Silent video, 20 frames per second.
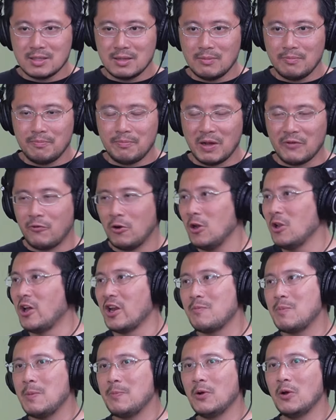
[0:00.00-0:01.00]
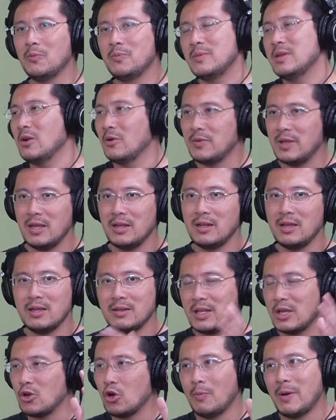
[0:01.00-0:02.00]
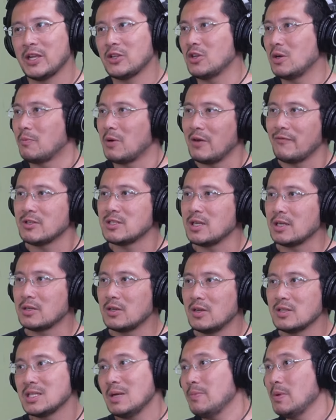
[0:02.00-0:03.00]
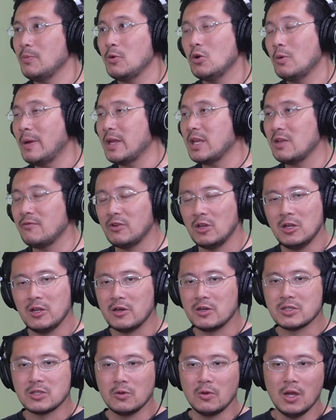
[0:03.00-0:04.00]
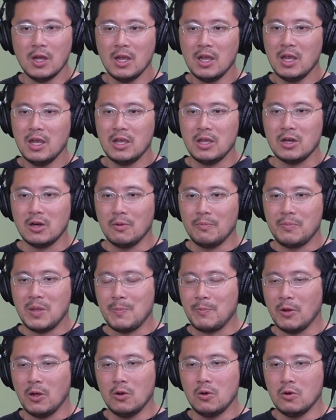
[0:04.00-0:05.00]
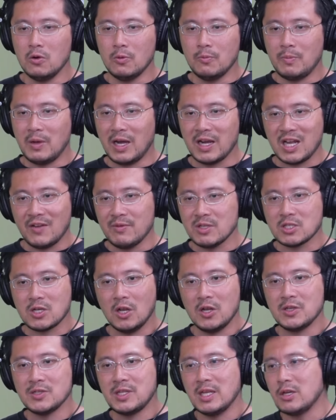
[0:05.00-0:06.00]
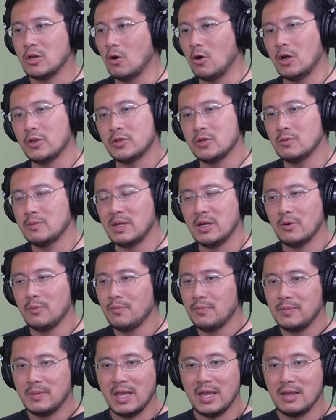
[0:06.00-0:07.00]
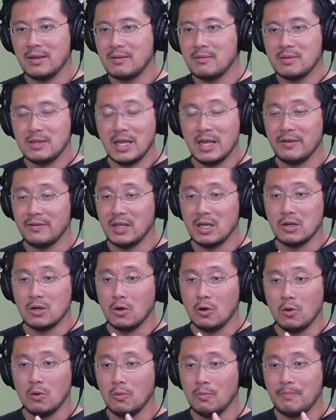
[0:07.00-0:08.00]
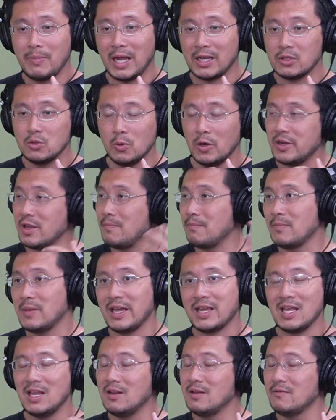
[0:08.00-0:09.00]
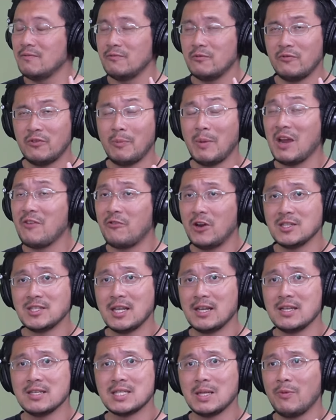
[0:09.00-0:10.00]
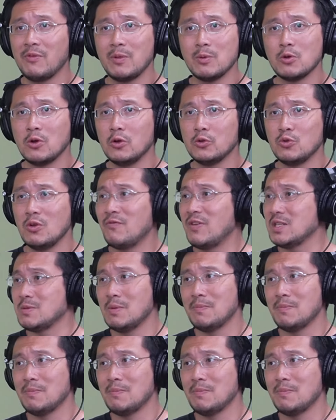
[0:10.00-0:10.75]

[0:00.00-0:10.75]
but for a lot of people, you know, they they they go back to the private sector, and some people go back even earlier. So you know, people who are government scholars, they go on to, you know, they, they, they go back to work in like in, for my friends, at least some of them go to investment